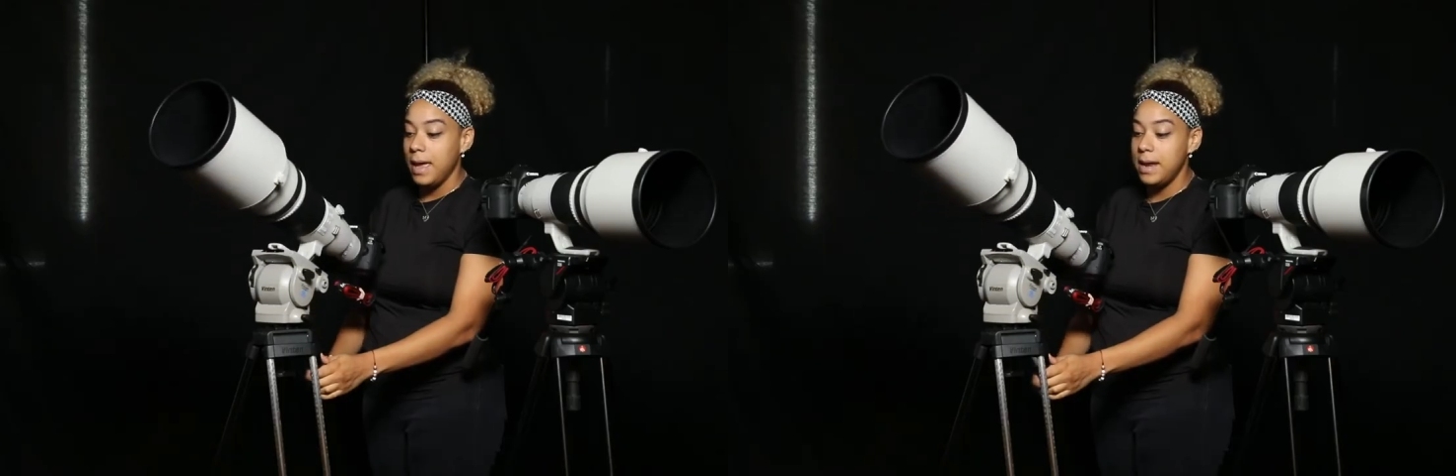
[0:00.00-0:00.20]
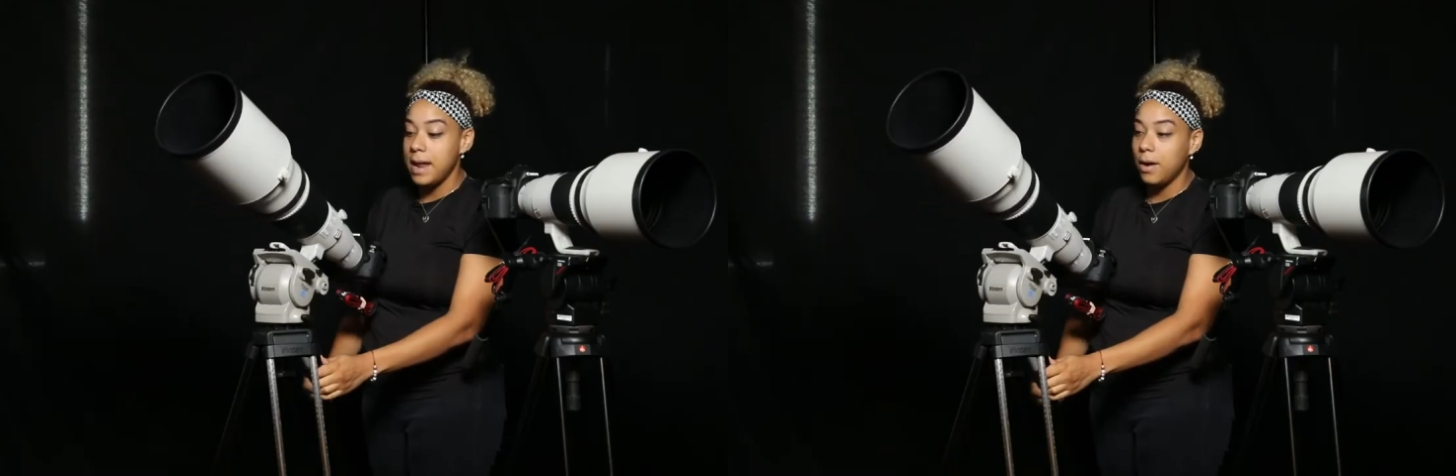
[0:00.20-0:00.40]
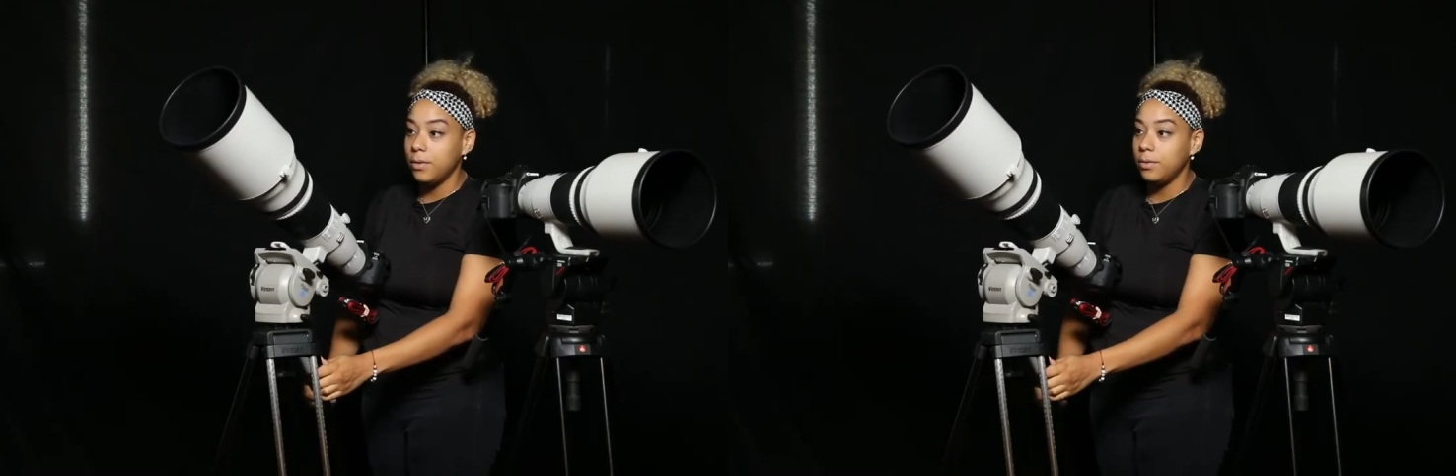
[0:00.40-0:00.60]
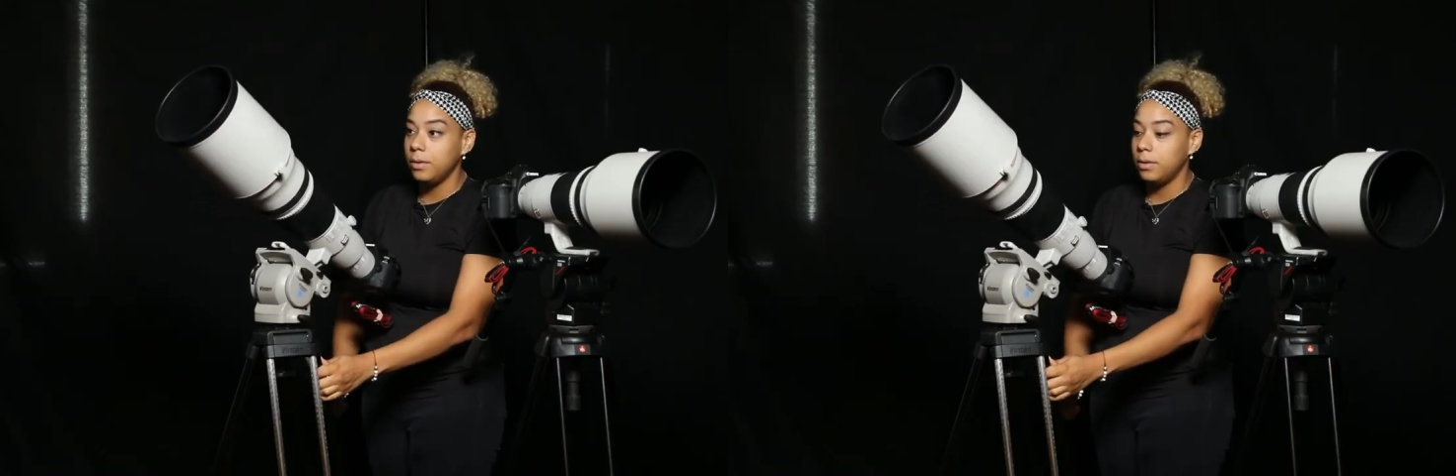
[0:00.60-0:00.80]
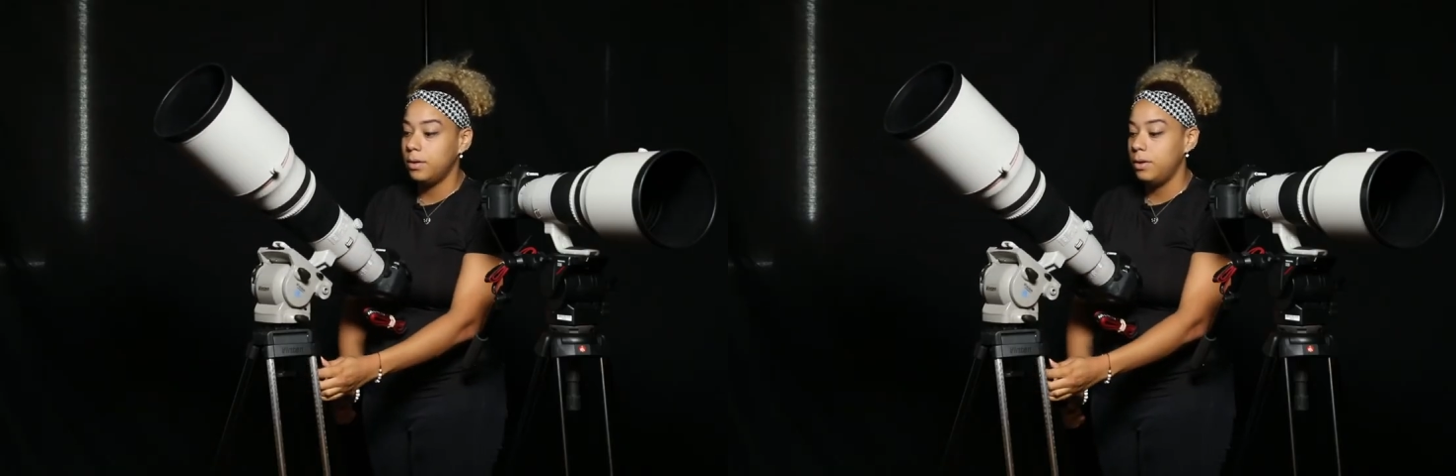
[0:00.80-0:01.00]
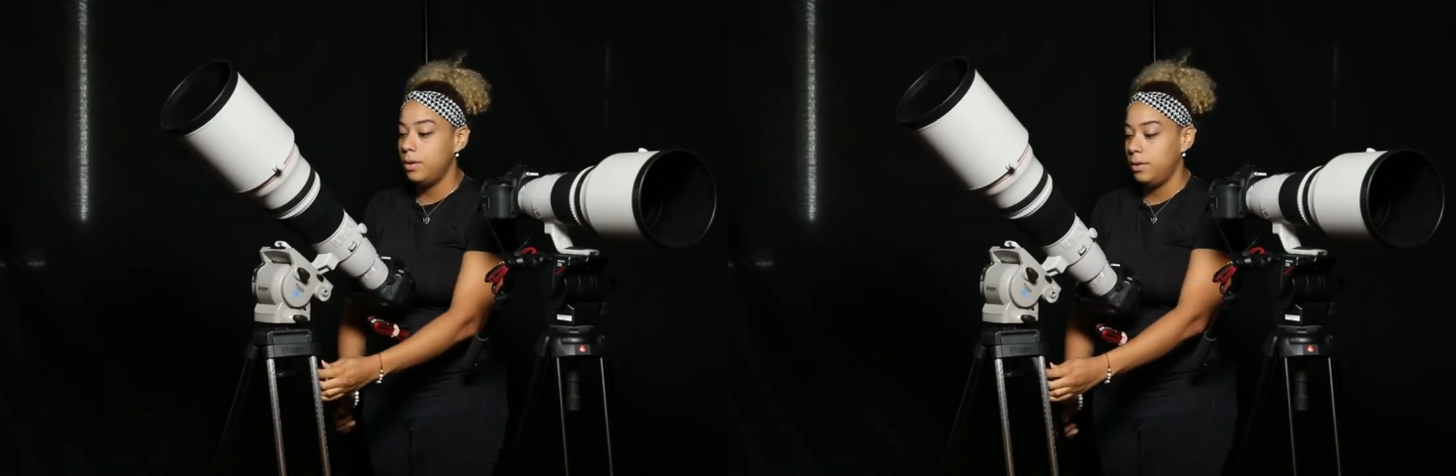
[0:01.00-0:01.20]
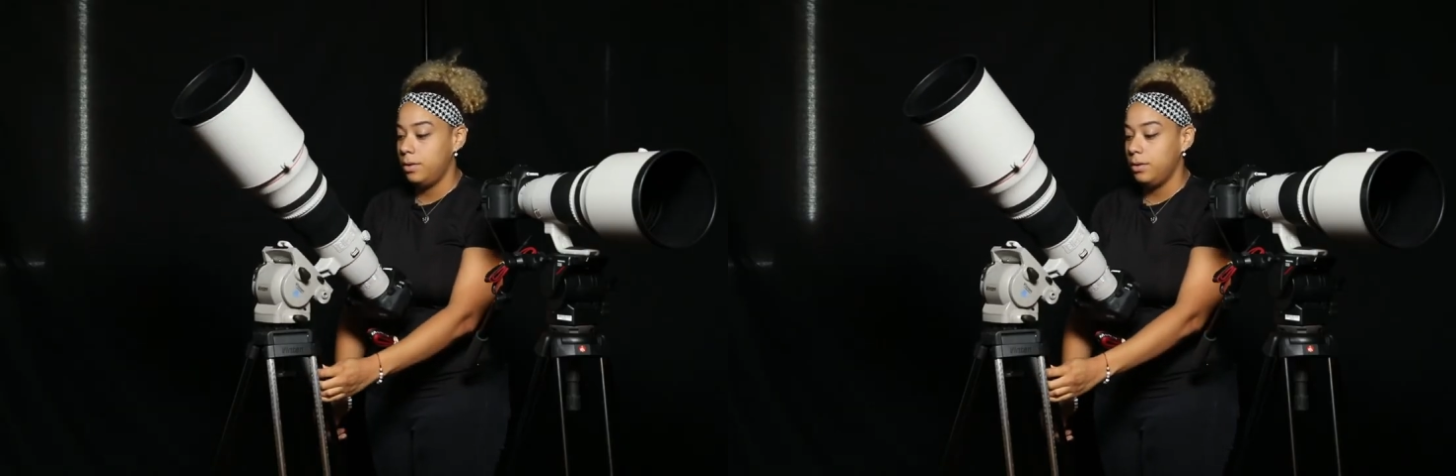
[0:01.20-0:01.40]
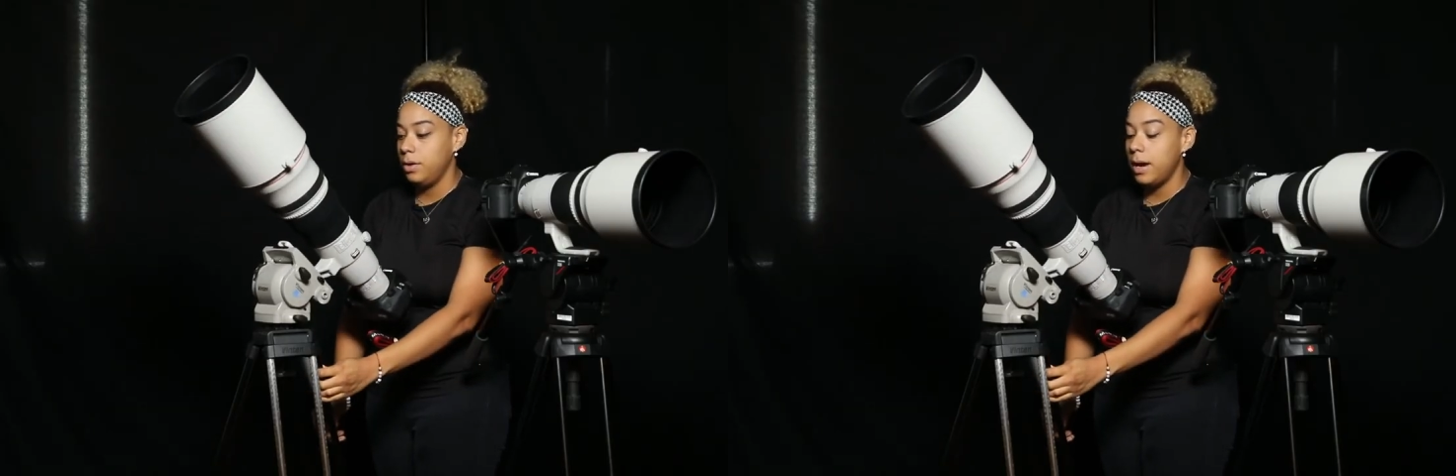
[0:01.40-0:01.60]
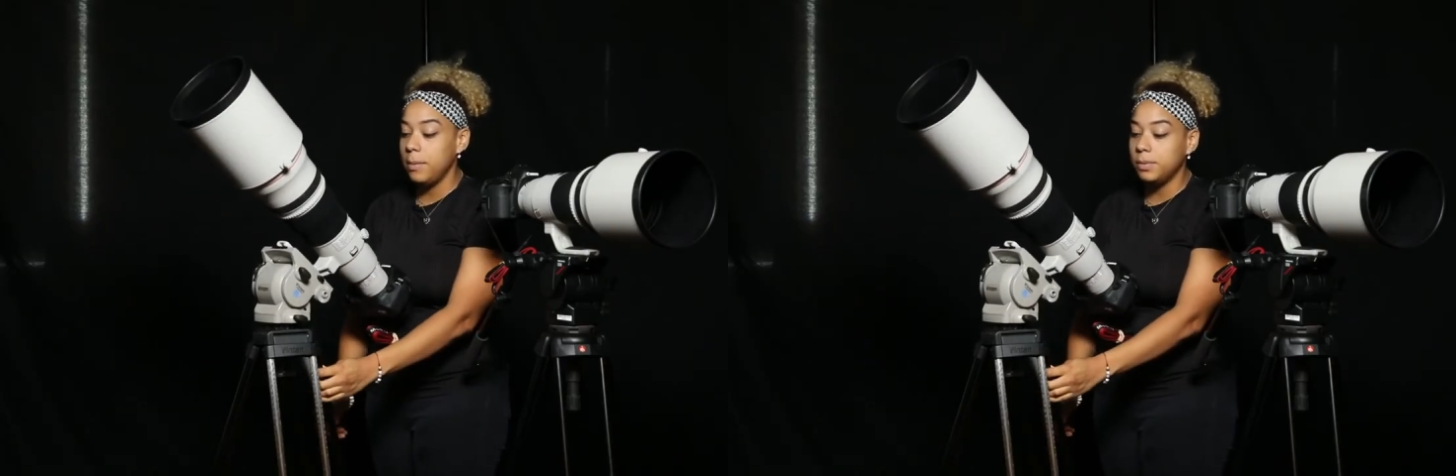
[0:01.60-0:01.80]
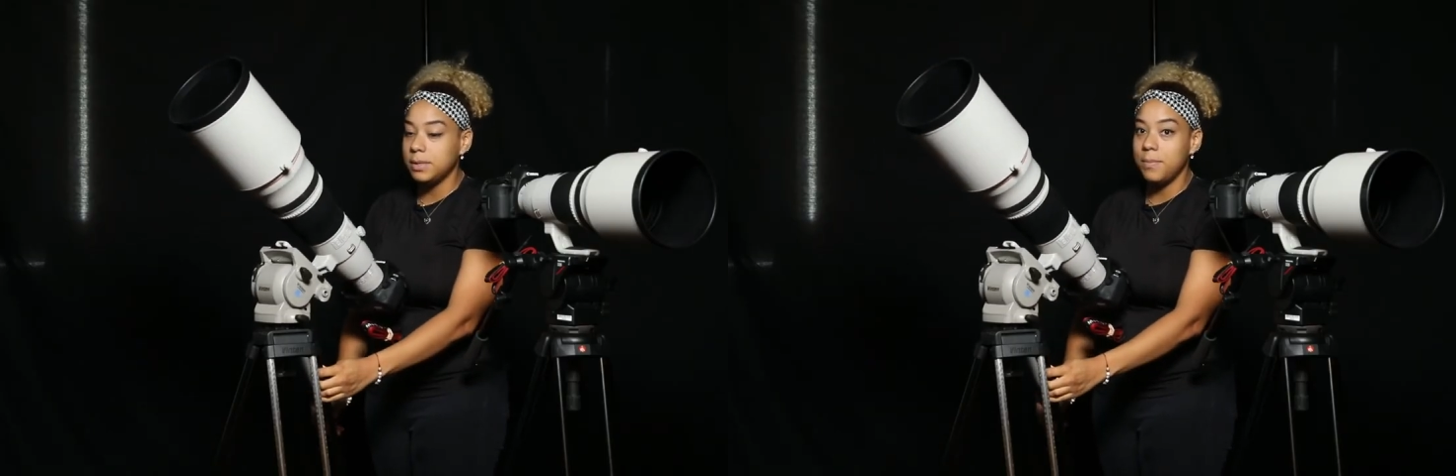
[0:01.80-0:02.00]
And now you're
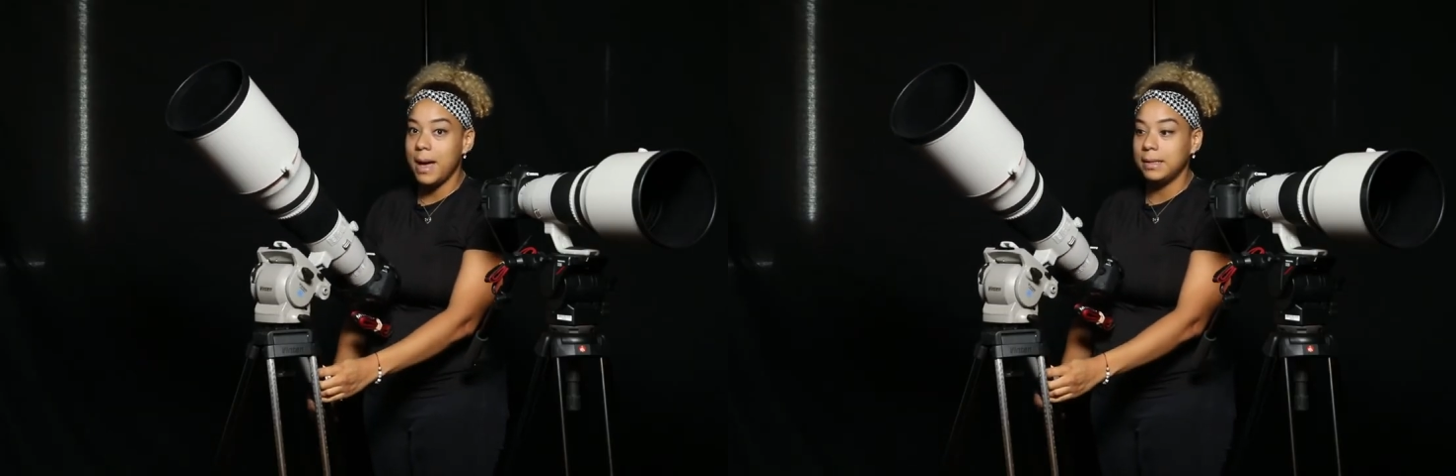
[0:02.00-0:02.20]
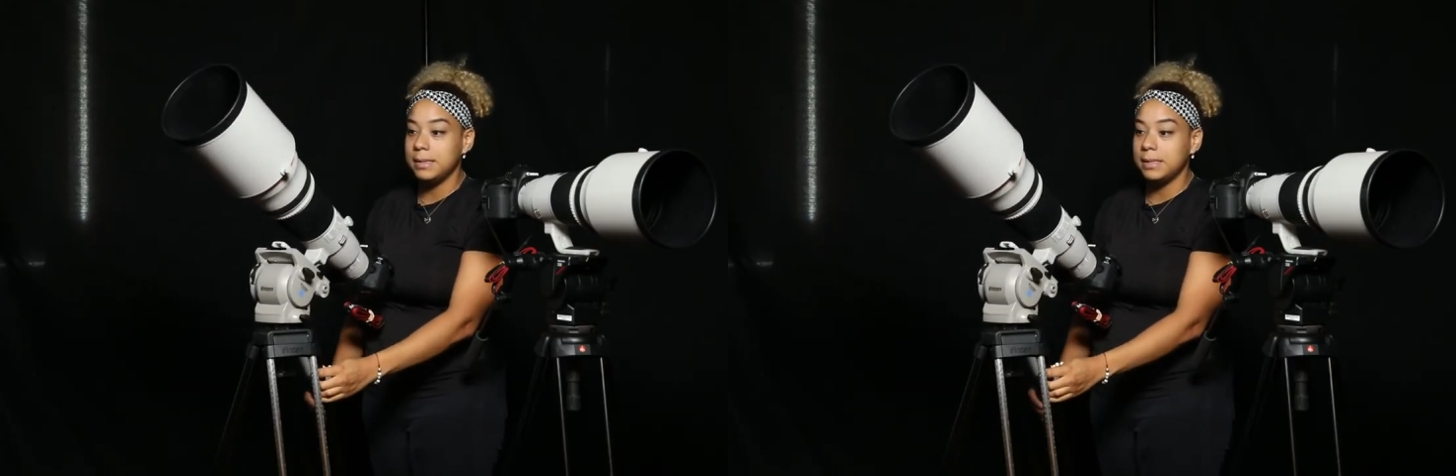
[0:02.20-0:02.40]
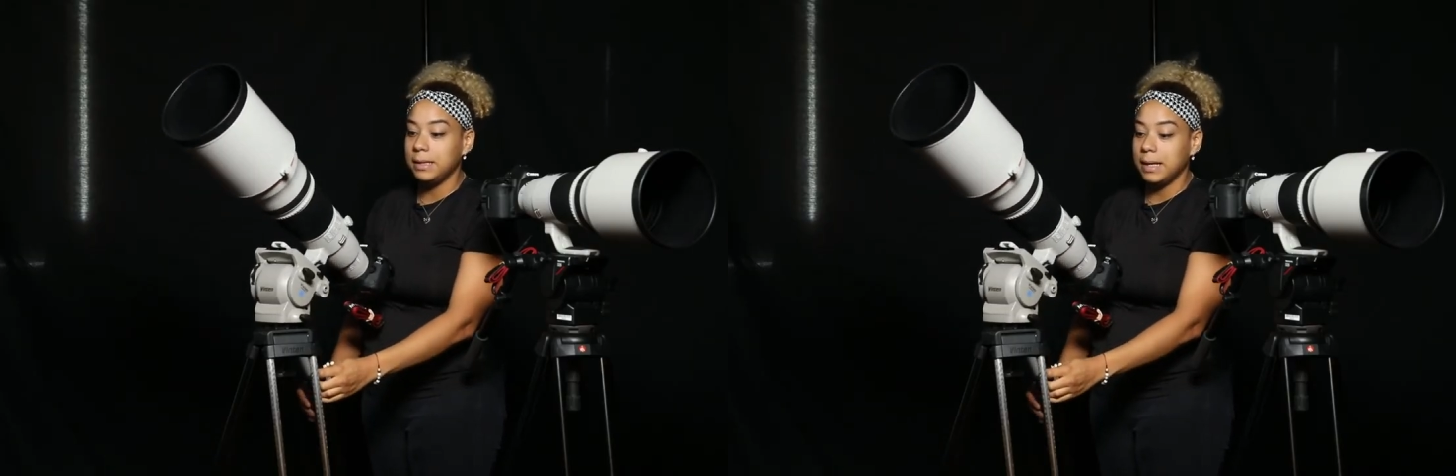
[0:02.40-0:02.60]
able to balance the